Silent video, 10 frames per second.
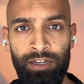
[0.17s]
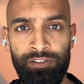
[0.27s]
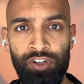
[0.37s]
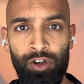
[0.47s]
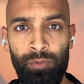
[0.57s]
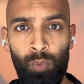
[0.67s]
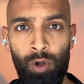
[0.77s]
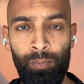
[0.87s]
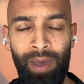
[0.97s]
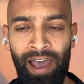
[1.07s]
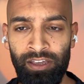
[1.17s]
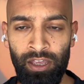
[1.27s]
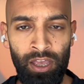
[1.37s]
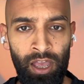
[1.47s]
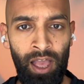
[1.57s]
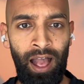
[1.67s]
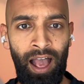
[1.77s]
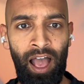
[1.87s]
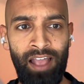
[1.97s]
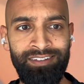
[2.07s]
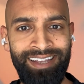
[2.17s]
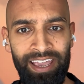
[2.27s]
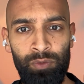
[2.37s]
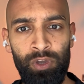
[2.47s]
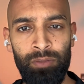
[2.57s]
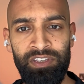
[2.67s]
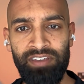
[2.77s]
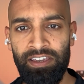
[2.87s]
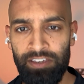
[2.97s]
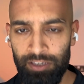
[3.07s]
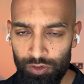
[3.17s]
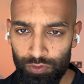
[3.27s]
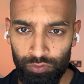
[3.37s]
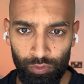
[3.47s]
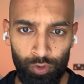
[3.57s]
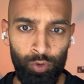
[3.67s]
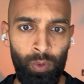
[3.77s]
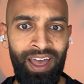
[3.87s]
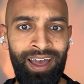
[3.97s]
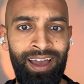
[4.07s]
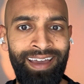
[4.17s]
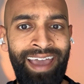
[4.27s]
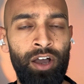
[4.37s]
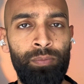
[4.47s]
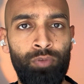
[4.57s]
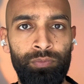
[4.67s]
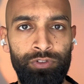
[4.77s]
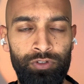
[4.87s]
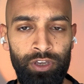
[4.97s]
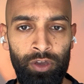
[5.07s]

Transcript: and gentlemen, welcome back. Today, we're going to be taking you through AI Prompt Studio,